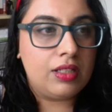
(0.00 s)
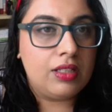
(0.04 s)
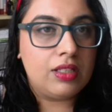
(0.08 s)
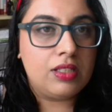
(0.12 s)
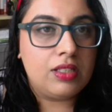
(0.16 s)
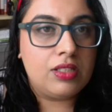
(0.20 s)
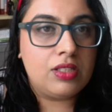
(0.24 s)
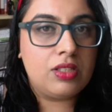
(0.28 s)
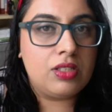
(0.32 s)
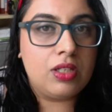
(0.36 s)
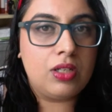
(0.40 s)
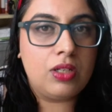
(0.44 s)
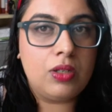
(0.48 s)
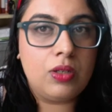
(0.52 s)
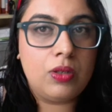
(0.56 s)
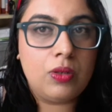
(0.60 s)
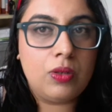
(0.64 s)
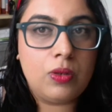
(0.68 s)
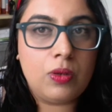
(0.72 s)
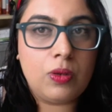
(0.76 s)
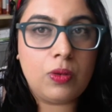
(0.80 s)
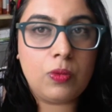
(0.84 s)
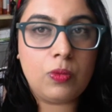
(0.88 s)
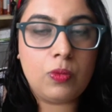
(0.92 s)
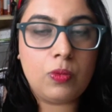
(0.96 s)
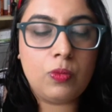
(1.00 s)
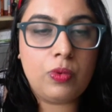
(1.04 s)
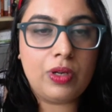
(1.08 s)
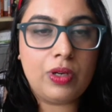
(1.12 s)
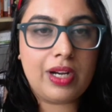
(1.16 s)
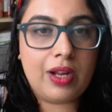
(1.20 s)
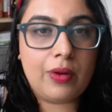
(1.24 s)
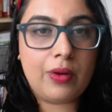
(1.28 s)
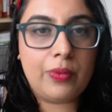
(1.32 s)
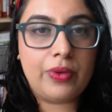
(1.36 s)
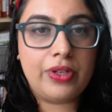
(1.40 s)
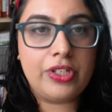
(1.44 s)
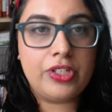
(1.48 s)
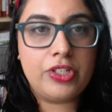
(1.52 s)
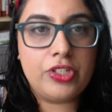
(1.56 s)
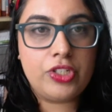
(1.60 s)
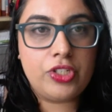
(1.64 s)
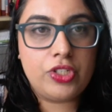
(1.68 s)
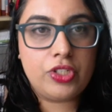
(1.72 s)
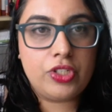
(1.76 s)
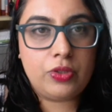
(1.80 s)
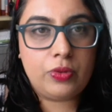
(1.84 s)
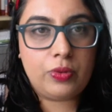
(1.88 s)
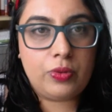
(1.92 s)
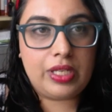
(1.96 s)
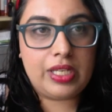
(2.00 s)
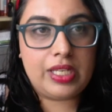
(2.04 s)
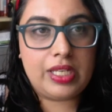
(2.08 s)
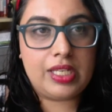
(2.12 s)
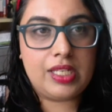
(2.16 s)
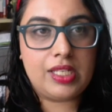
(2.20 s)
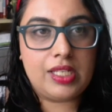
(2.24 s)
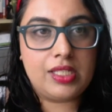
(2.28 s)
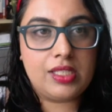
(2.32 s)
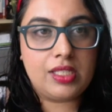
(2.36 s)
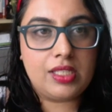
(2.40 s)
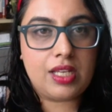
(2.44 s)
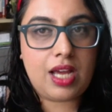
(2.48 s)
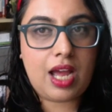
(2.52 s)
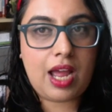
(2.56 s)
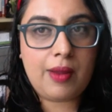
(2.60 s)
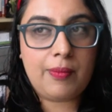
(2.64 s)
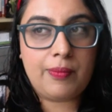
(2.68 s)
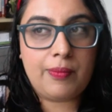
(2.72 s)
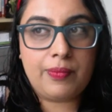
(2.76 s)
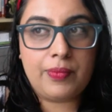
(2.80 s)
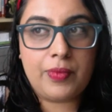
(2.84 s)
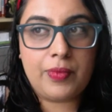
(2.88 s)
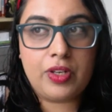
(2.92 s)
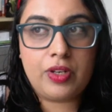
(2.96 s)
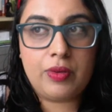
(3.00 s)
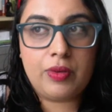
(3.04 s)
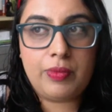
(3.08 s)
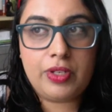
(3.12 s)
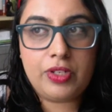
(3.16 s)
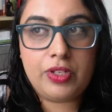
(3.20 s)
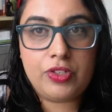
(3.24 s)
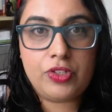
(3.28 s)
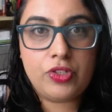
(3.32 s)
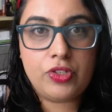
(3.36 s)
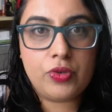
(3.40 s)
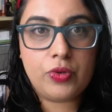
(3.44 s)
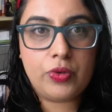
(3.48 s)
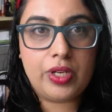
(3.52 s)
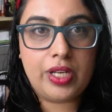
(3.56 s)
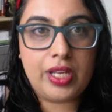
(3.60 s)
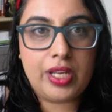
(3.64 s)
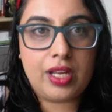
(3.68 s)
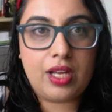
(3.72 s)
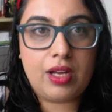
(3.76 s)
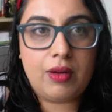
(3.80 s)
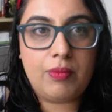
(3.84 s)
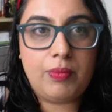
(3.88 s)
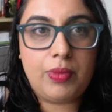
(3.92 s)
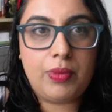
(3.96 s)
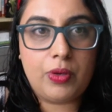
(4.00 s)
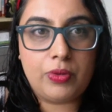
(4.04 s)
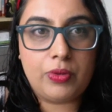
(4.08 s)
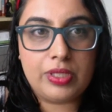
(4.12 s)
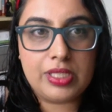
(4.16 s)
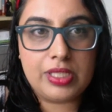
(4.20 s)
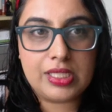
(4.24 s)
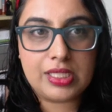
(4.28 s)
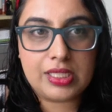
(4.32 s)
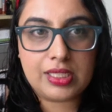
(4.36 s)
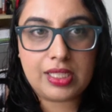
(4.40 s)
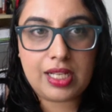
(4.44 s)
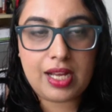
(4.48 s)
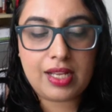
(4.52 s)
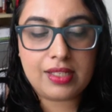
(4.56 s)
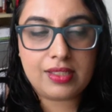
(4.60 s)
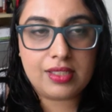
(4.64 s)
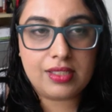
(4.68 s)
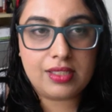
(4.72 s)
So what I want to do is I'm going to be doing a bonus class,